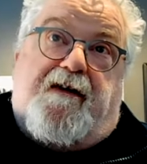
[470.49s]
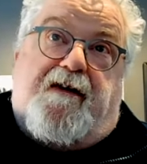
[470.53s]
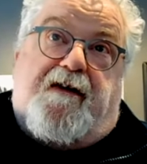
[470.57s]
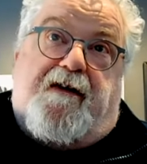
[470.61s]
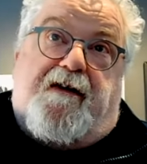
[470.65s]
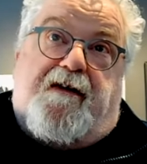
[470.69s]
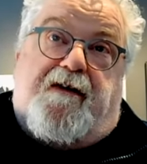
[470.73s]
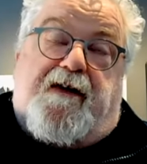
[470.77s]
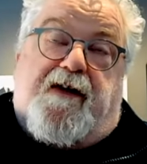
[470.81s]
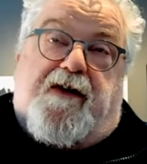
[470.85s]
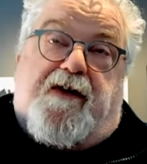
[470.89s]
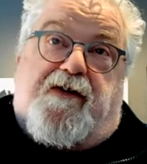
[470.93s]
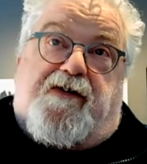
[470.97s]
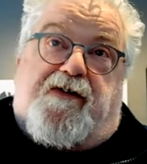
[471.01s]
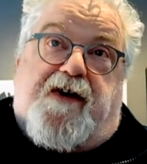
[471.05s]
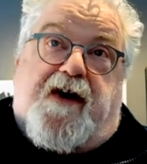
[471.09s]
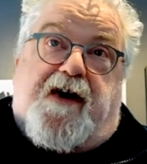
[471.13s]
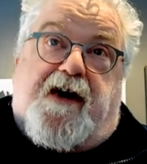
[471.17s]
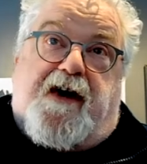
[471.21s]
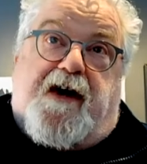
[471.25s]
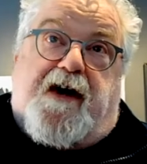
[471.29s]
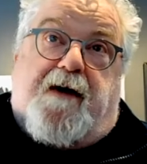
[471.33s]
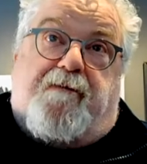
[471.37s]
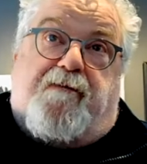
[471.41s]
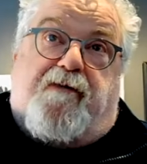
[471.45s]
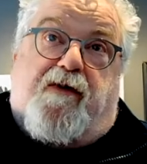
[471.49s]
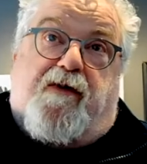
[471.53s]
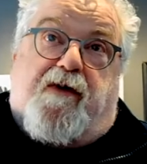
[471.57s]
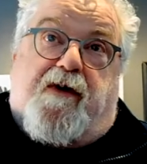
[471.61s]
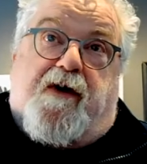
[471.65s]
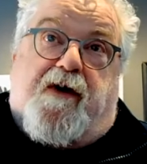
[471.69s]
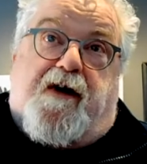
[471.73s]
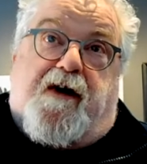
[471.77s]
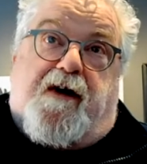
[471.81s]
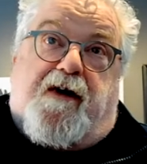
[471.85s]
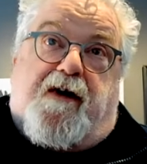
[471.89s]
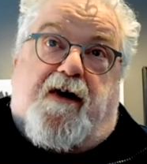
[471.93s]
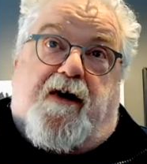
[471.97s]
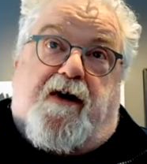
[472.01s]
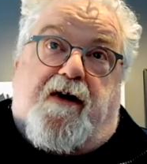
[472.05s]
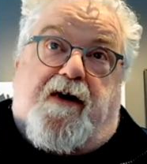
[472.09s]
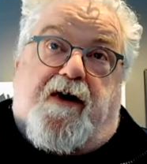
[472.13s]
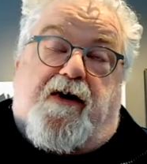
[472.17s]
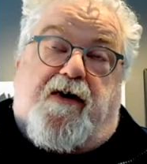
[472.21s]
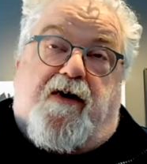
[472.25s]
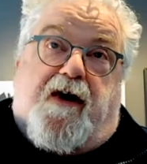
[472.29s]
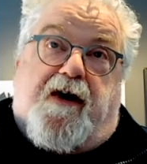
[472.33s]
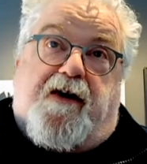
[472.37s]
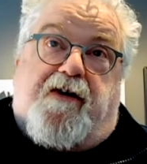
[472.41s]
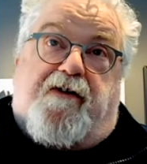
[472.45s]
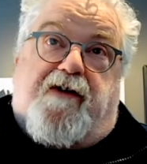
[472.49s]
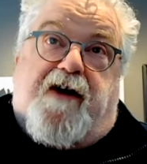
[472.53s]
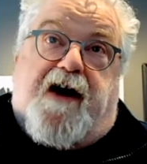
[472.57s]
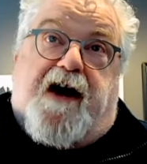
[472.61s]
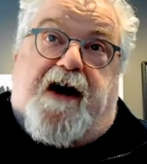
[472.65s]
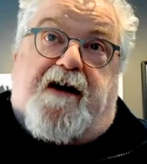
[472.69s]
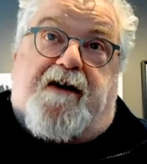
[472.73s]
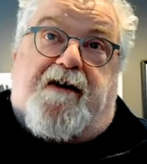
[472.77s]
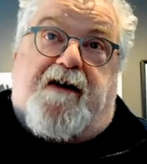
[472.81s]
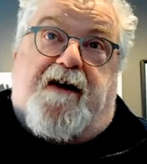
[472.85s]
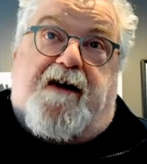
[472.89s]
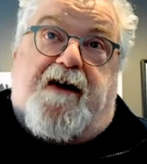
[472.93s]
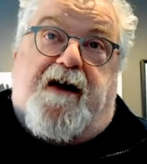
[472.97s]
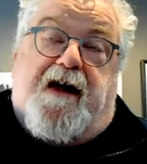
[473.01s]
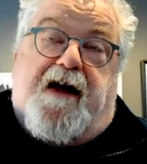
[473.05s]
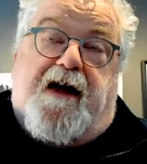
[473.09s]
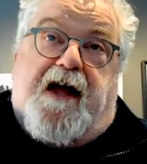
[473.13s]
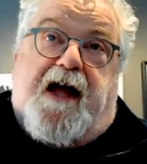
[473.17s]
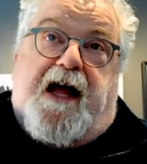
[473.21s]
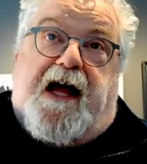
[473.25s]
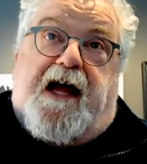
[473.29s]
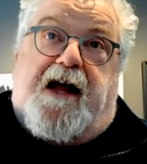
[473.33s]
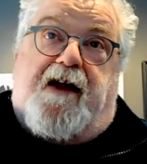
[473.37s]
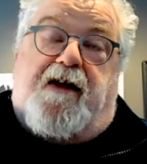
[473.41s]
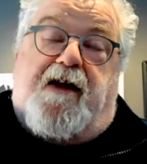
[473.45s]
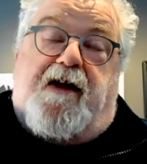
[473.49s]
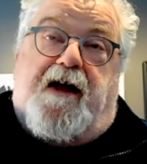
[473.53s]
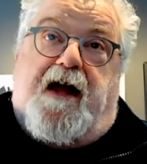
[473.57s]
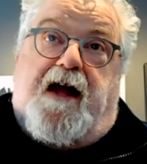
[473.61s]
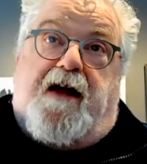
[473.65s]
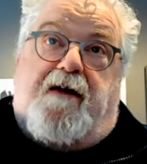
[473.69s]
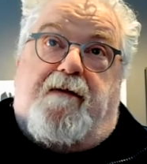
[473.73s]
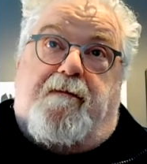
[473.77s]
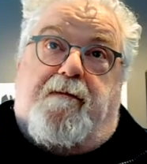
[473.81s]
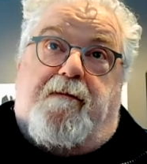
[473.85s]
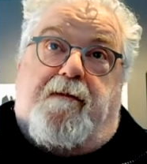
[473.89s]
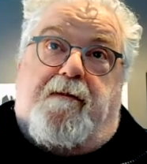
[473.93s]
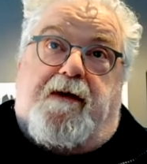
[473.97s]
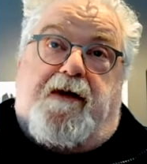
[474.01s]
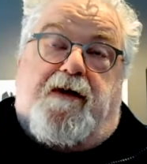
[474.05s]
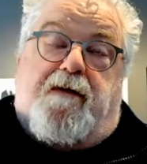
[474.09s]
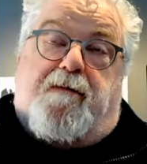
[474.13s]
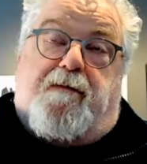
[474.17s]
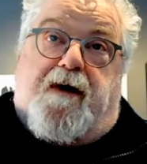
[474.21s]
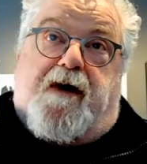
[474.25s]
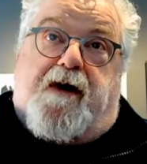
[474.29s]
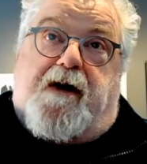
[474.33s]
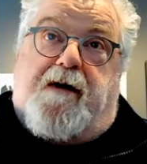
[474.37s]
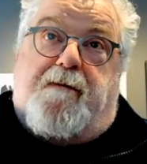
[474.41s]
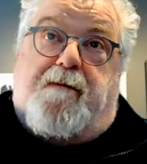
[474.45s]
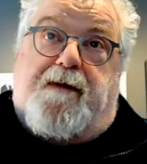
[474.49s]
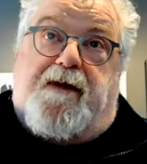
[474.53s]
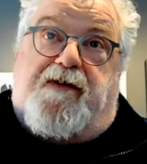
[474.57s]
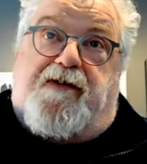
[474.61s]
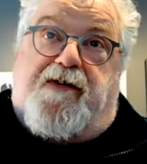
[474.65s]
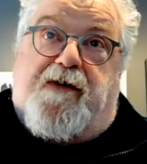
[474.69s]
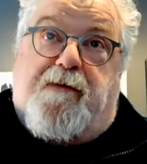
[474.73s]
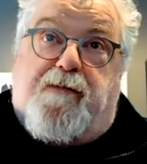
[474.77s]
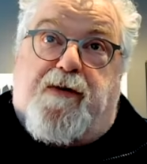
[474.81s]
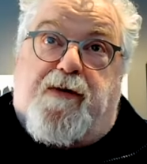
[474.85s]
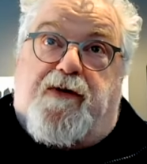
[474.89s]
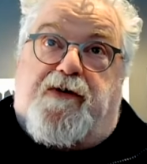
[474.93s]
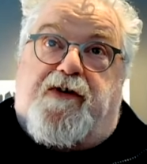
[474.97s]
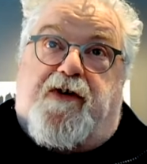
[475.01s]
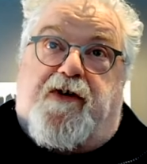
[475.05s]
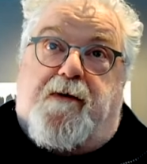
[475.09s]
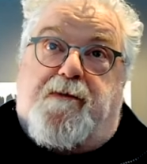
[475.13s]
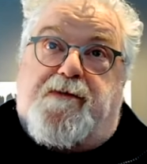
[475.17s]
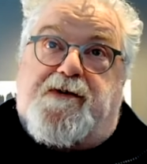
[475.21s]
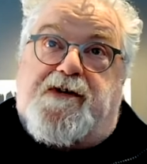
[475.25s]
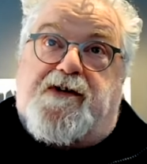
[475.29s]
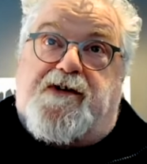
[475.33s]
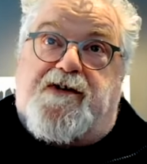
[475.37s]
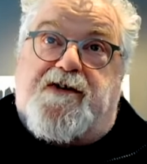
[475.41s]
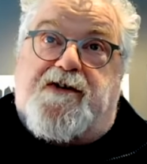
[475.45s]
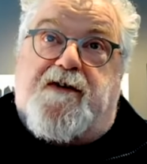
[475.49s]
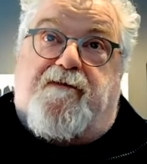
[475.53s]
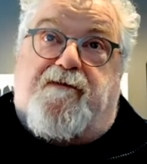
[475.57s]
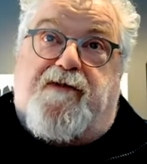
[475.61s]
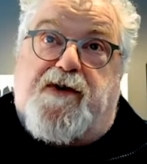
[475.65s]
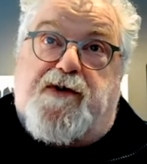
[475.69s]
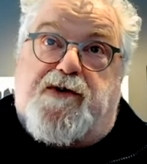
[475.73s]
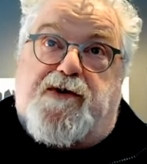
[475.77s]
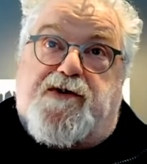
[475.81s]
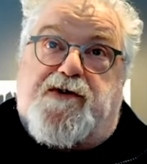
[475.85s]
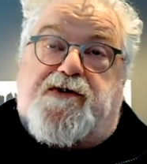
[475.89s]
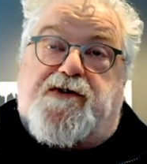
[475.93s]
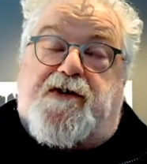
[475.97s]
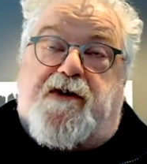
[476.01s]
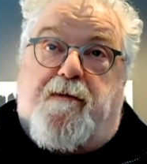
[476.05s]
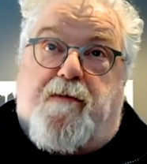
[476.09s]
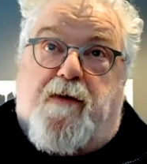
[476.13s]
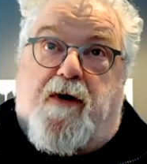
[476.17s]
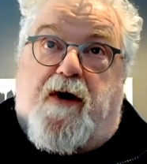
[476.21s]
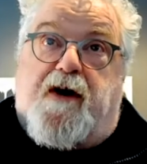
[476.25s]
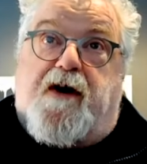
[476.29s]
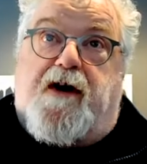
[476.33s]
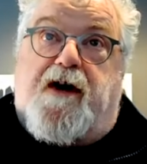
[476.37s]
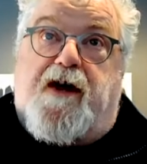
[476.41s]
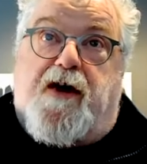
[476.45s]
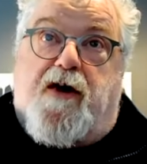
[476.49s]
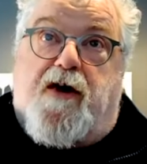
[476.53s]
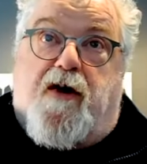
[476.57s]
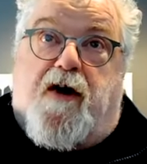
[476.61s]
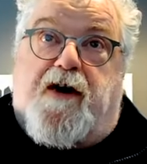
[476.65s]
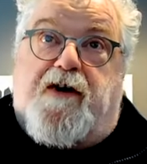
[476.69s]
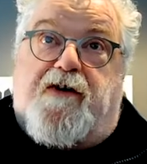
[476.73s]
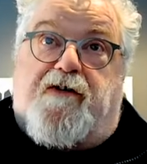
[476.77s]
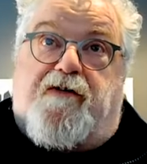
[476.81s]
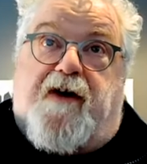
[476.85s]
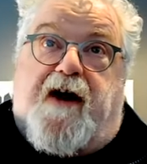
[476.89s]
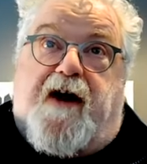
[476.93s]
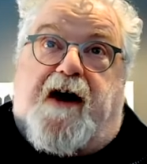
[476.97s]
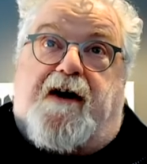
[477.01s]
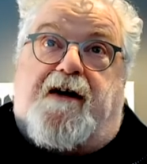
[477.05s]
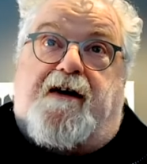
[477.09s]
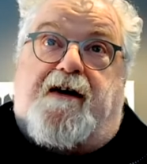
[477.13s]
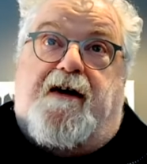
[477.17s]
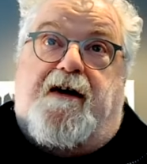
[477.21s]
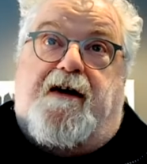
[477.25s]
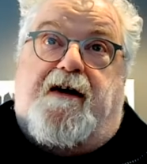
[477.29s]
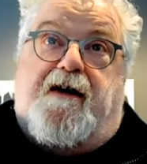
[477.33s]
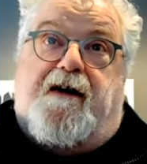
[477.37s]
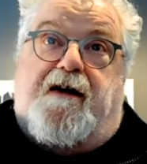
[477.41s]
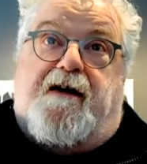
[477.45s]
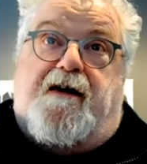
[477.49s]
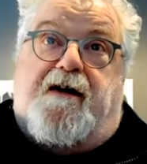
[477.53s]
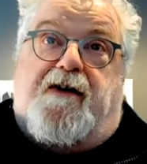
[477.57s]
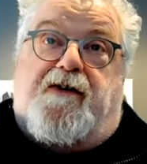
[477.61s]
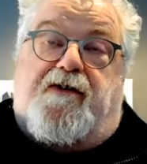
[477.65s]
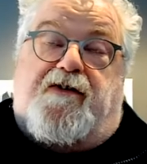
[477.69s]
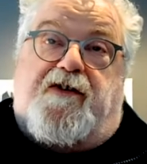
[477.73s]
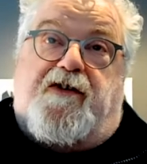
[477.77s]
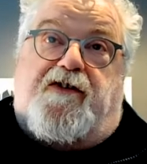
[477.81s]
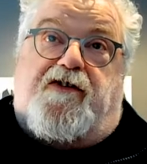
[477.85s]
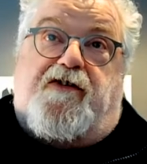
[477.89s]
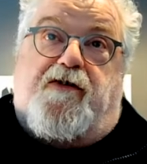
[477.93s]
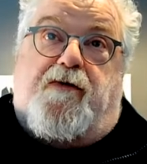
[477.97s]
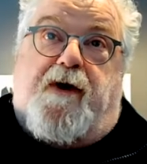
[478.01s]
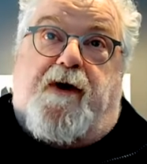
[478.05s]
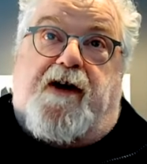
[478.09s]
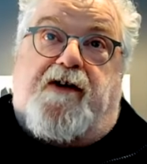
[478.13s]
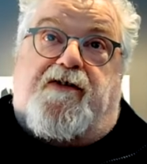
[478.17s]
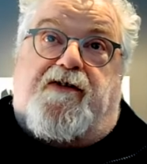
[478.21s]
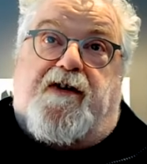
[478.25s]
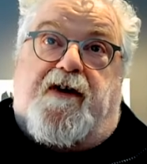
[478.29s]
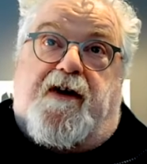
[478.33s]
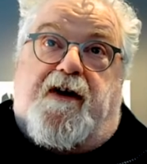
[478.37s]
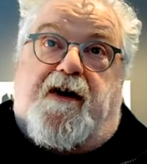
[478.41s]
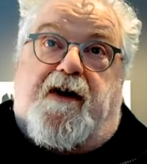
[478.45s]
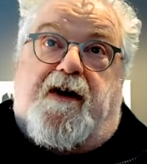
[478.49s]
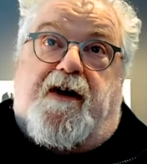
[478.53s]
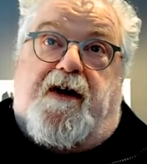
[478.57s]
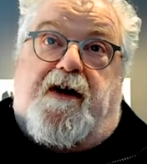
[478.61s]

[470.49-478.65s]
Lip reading: they're signing up for on a contract. And Markham, in simple terms, this is a futures commodity contract situation.